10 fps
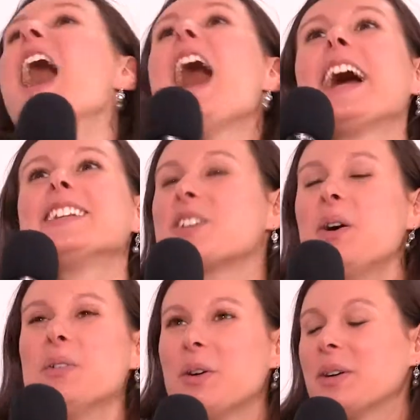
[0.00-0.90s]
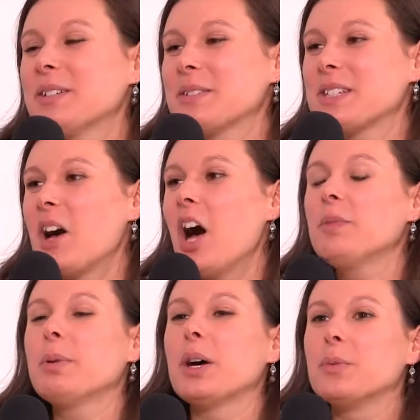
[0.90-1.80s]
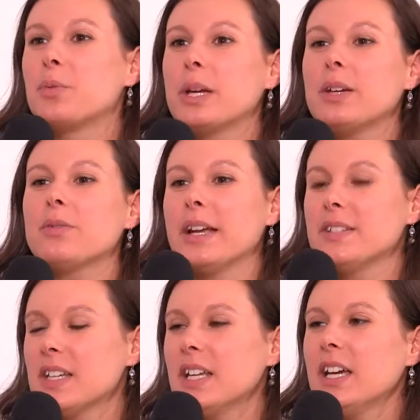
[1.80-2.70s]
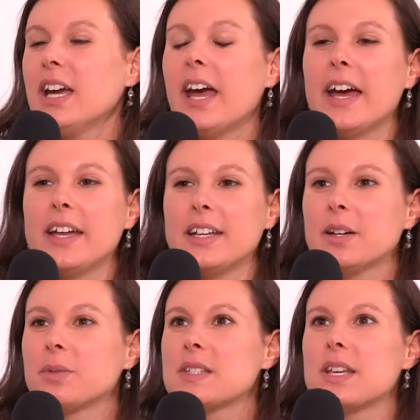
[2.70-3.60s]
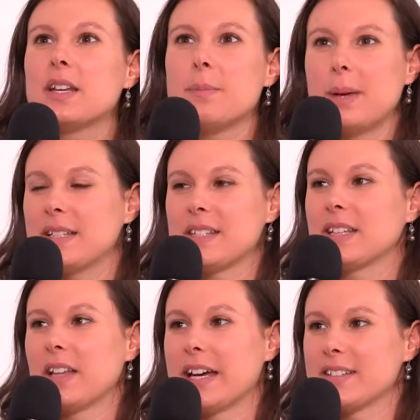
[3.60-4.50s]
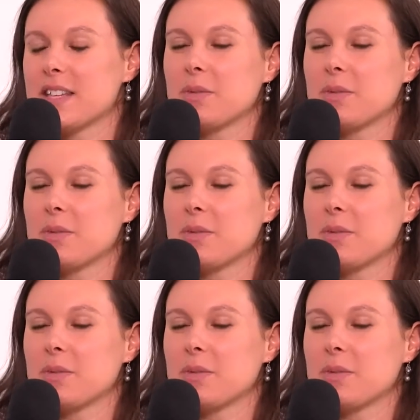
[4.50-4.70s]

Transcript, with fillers: I don't know what it was called, yeah, but we rented it and it was an amazing lens,